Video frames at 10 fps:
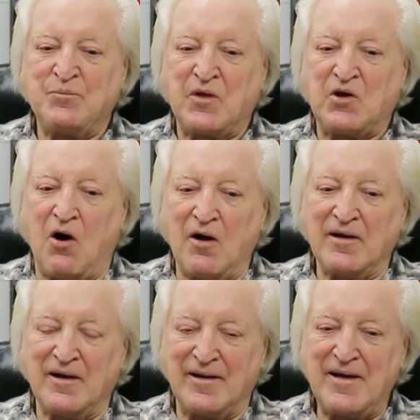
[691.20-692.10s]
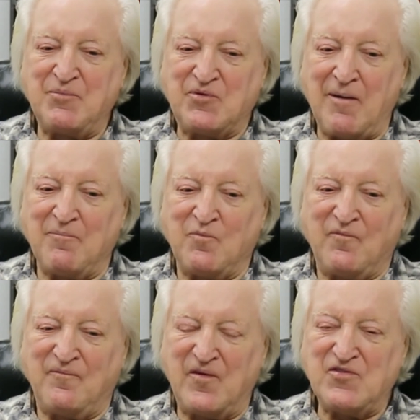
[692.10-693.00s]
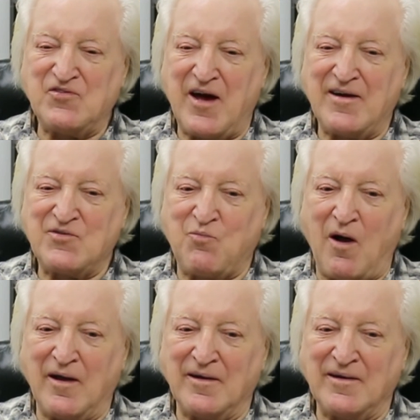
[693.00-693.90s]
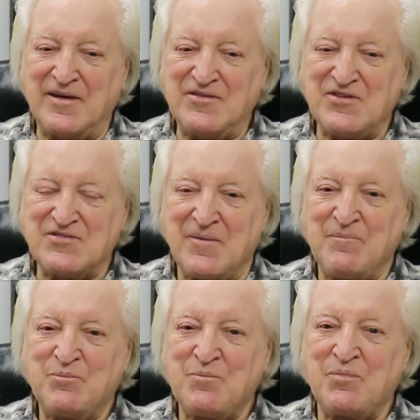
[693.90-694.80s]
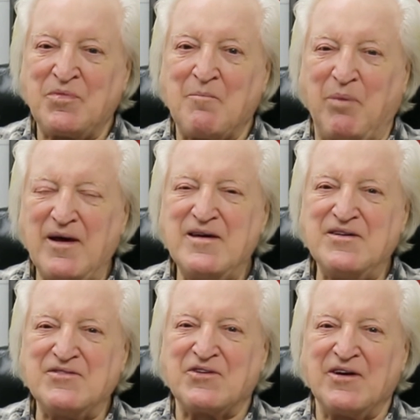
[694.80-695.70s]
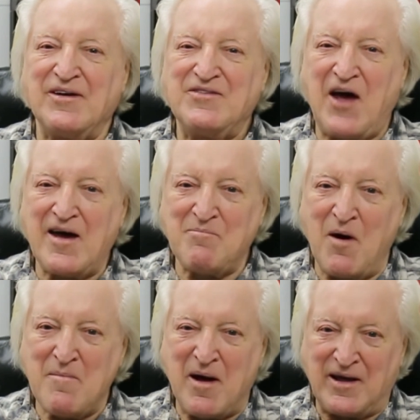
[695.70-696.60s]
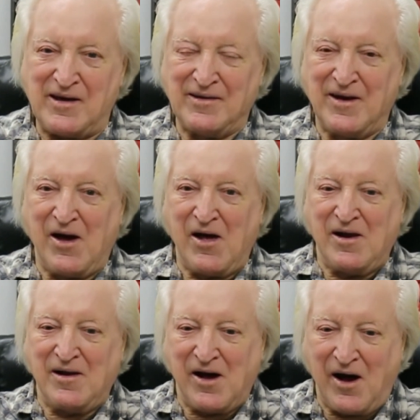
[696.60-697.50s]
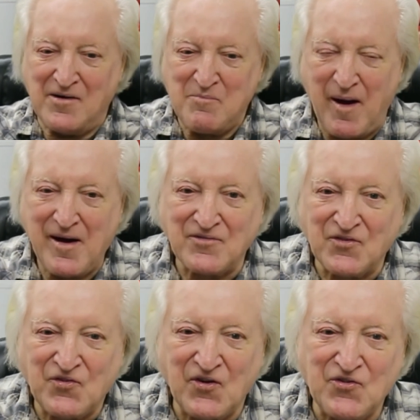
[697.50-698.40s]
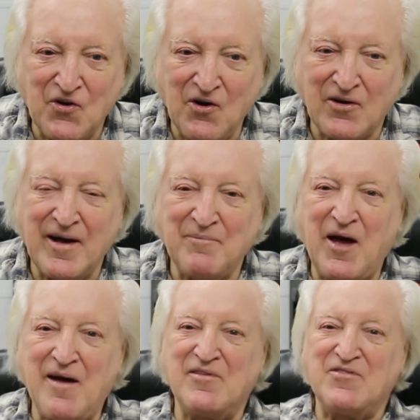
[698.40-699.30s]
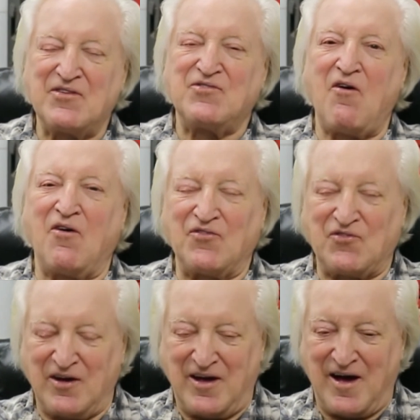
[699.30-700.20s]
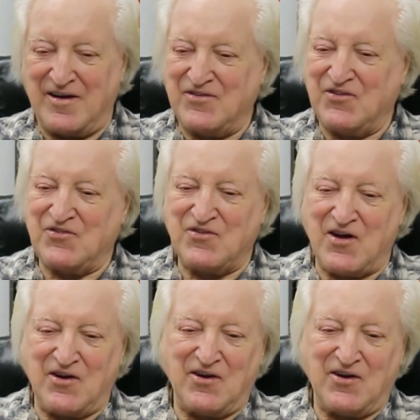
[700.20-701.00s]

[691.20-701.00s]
Colin leaps up, fishes out his wallet, and he says, "Please, take my money. £100, says you're looking up David's exhaust." And he says, no.